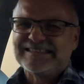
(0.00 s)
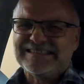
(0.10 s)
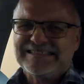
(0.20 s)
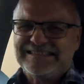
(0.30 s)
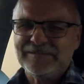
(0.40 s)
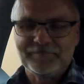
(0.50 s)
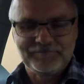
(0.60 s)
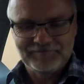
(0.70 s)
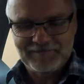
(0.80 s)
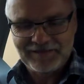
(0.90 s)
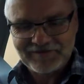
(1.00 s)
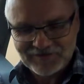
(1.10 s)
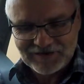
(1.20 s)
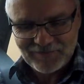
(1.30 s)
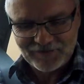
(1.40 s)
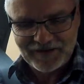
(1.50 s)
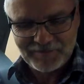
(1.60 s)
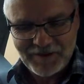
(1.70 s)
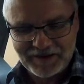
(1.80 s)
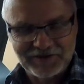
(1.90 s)
Let's see if I
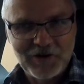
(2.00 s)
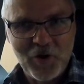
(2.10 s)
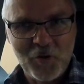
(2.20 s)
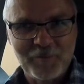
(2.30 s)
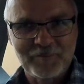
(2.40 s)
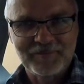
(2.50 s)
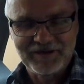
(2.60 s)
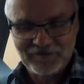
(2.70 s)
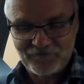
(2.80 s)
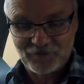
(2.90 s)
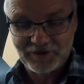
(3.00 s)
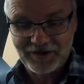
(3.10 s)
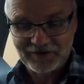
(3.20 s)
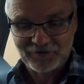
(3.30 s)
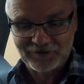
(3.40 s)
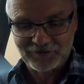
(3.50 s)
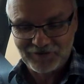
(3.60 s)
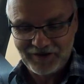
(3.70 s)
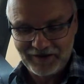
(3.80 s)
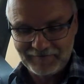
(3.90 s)
can make it home in full electric
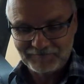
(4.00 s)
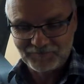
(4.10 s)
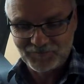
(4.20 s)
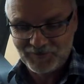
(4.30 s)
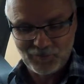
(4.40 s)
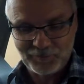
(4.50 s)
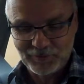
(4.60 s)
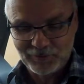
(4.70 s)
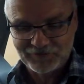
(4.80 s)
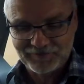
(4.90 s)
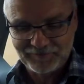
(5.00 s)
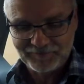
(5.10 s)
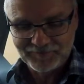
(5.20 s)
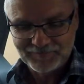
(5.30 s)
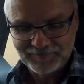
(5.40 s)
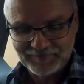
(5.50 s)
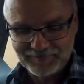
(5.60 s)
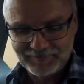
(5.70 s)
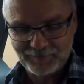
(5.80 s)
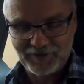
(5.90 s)
today. That would be awesome.
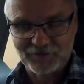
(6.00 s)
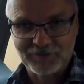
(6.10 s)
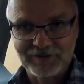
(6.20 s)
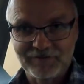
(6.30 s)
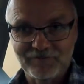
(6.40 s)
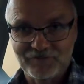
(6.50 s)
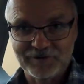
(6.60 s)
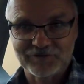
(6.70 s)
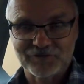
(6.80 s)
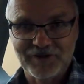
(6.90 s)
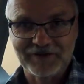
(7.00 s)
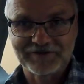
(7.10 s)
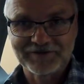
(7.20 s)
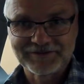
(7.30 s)
Battery feels great.